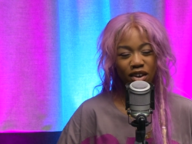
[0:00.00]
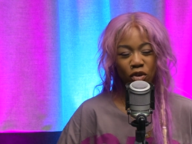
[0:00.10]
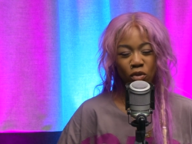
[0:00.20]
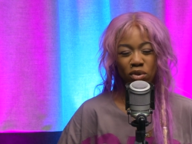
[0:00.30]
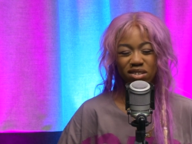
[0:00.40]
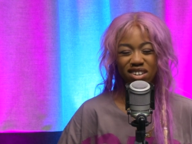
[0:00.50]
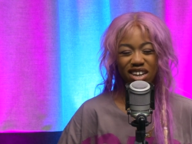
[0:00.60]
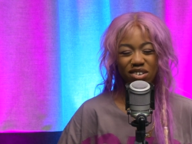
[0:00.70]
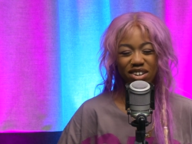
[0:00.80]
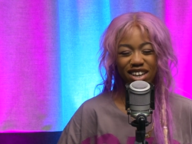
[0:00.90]
what's
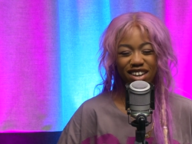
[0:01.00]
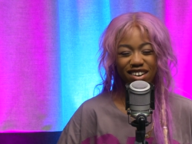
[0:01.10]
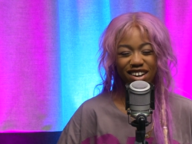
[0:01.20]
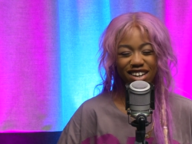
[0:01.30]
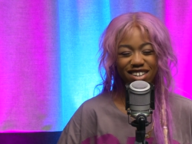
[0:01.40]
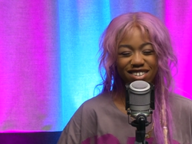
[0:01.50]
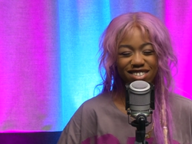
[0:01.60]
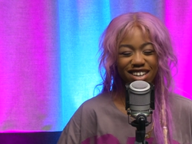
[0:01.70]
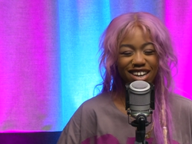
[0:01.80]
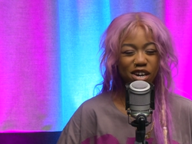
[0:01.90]
going on here? And it
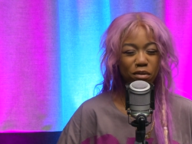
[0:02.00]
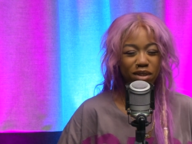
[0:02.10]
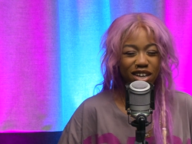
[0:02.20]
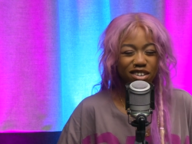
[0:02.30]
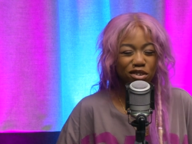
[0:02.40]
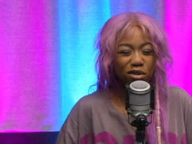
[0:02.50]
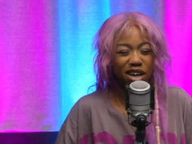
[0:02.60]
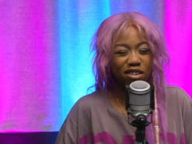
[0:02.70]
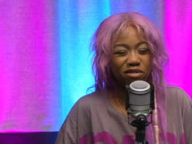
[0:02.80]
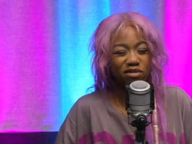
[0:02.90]
doesn't help that you
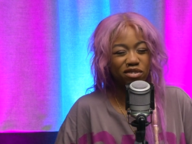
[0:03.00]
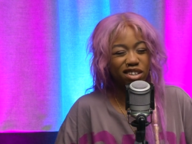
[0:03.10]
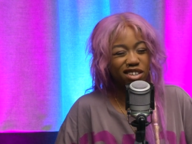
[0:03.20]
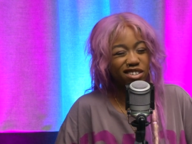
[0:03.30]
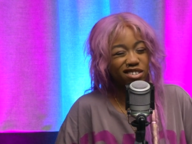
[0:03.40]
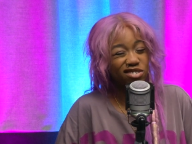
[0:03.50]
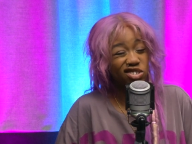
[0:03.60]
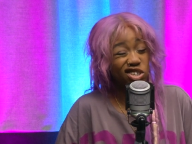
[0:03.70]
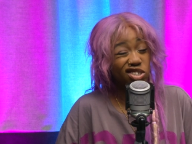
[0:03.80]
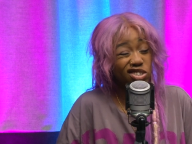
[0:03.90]
have
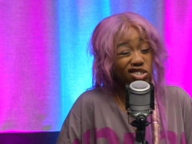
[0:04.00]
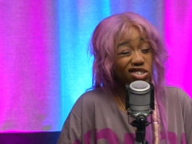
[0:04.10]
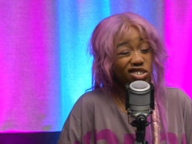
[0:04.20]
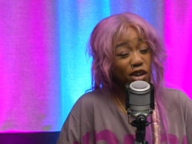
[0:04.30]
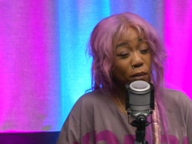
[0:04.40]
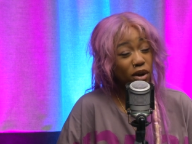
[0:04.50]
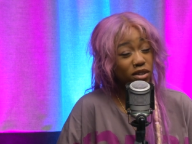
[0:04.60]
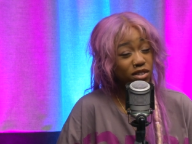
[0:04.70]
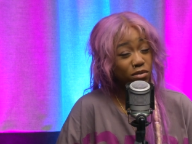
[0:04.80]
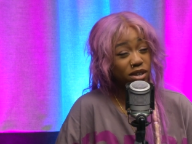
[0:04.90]
just
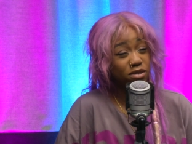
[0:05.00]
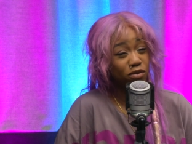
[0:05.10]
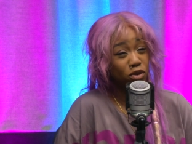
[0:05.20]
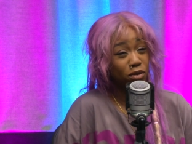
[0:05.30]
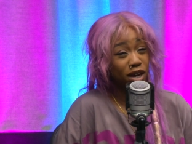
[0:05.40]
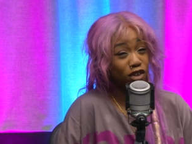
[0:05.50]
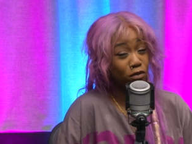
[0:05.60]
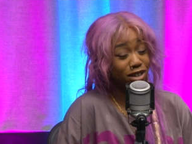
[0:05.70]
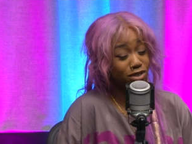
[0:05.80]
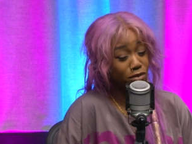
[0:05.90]
parted ways with your wife,
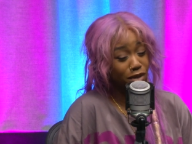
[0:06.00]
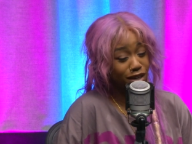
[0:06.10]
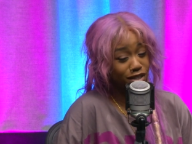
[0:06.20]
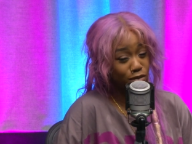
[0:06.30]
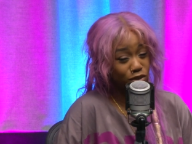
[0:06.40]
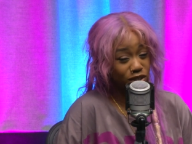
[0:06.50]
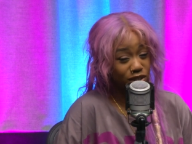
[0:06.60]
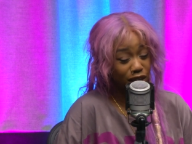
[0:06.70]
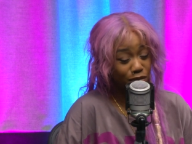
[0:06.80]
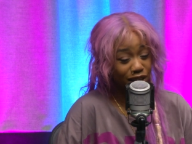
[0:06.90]
based on my assumptions
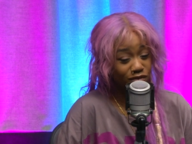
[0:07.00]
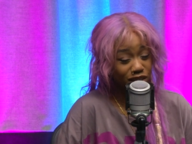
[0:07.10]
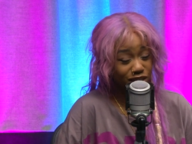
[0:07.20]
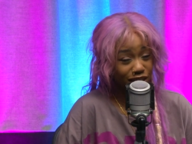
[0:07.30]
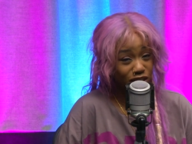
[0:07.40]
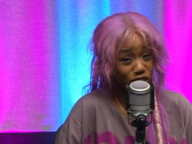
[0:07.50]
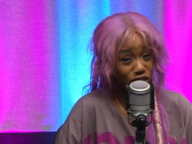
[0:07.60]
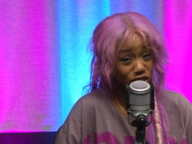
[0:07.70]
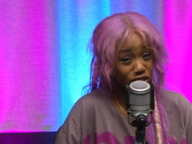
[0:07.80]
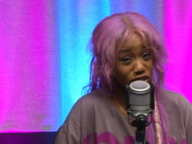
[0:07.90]
and my
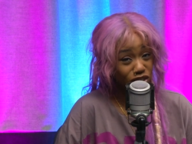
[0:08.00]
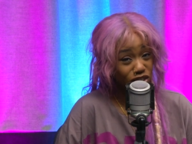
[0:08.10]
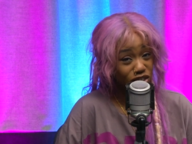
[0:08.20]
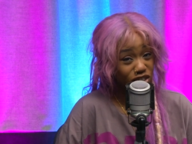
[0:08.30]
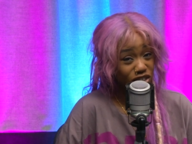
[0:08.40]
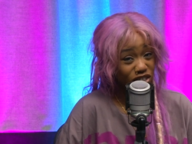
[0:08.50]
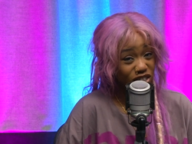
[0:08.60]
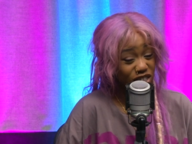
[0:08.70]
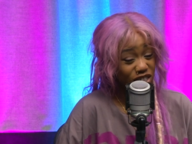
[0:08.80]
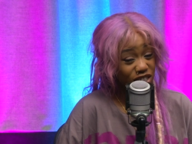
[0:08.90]
investigations.
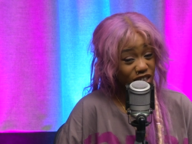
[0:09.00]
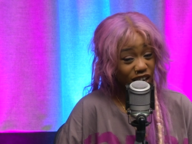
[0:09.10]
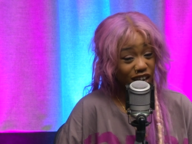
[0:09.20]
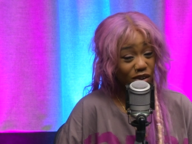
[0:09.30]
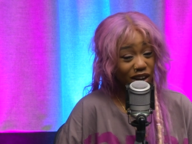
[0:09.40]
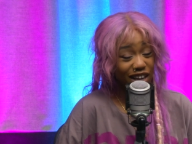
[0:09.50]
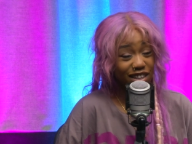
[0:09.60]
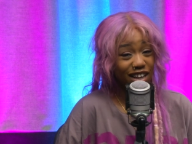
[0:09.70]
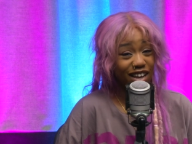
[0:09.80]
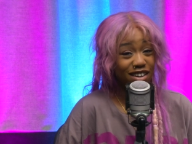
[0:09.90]
I don't like
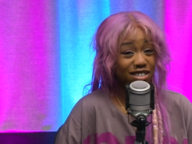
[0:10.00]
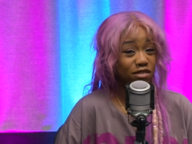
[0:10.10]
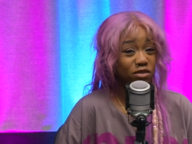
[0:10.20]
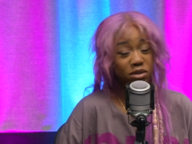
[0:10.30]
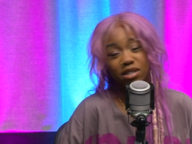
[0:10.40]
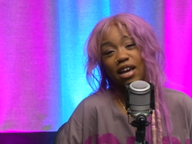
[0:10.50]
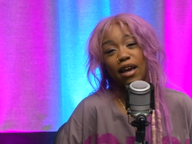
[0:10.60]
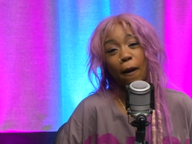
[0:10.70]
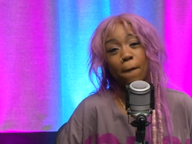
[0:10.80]
that, because it feels like